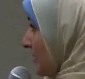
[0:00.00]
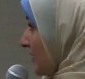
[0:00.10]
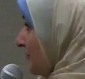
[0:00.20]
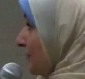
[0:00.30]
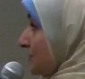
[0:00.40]

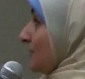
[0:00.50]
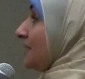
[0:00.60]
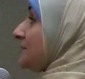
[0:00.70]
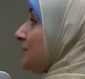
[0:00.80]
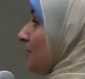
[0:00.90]
A
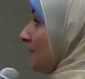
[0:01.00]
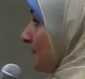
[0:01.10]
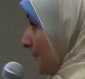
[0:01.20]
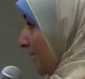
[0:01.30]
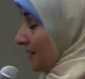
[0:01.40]
photoactive
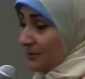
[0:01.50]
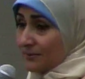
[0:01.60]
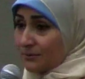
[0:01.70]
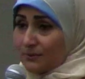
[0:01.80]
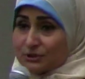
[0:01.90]

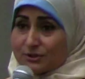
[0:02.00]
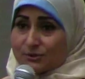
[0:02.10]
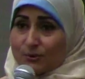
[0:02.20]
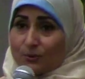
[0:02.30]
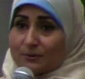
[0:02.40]
compound, which is
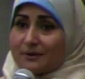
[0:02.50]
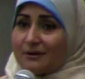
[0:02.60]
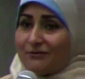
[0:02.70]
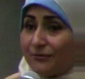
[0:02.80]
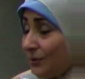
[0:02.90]
called
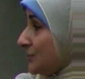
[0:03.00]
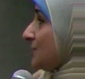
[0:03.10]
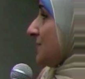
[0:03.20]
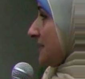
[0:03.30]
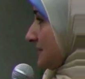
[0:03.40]

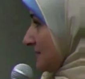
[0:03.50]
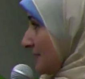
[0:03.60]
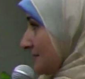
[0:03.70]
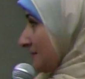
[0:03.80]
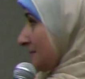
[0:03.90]

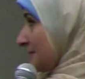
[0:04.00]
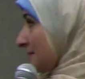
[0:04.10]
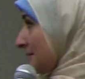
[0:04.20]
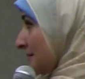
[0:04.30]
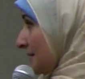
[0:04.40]
photosensitizer,
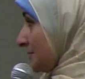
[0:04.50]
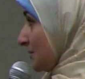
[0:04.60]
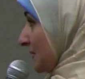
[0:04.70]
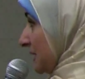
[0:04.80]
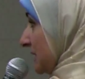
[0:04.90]

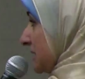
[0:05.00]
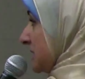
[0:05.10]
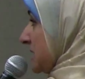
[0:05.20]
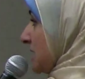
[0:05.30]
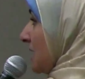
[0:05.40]
actually
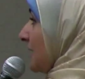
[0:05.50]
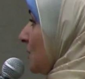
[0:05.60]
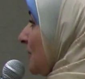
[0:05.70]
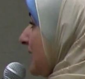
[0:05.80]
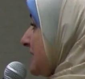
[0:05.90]

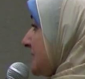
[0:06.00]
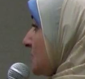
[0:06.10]
accumulates